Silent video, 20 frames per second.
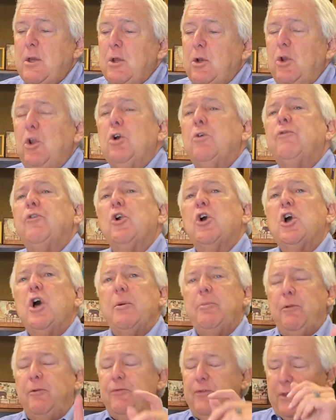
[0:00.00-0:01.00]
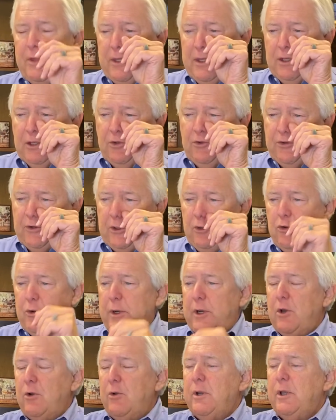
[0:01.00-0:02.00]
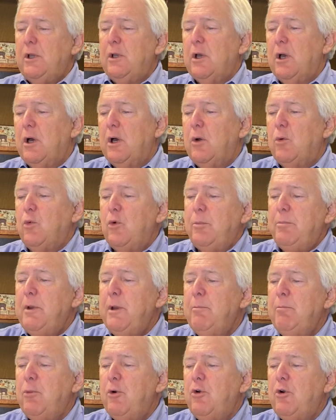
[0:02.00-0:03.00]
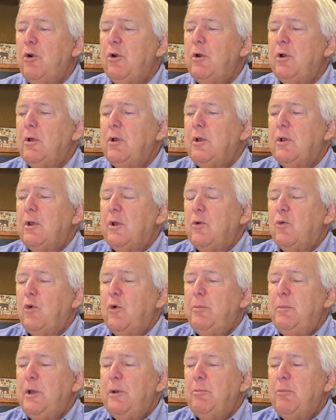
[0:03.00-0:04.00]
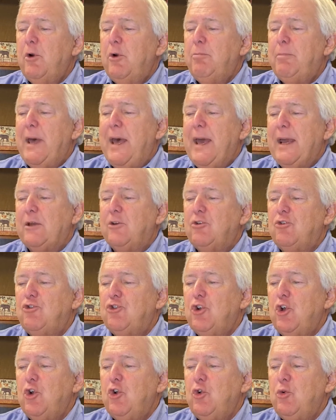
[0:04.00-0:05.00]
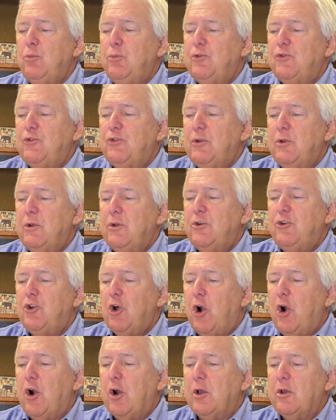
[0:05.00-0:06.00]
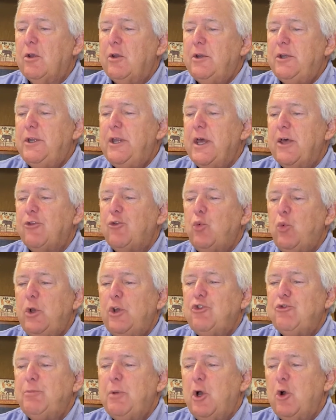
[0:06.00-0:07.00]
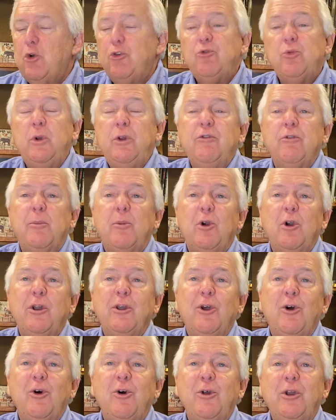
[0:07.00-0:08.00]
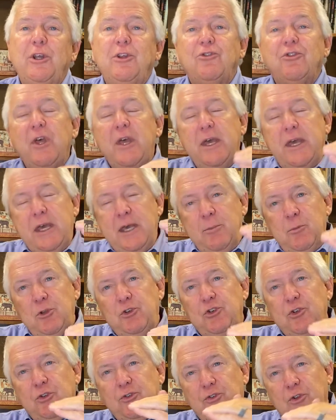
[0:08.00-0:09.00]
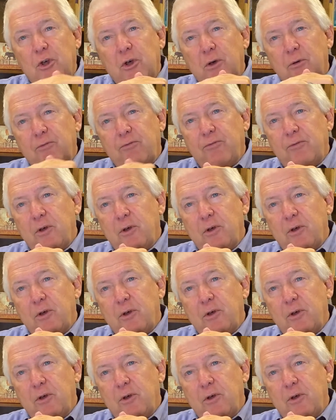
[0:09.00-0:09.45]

Look for a couple of things in your hearing. Remember back to Job's dark death wish poetry from early on, his images of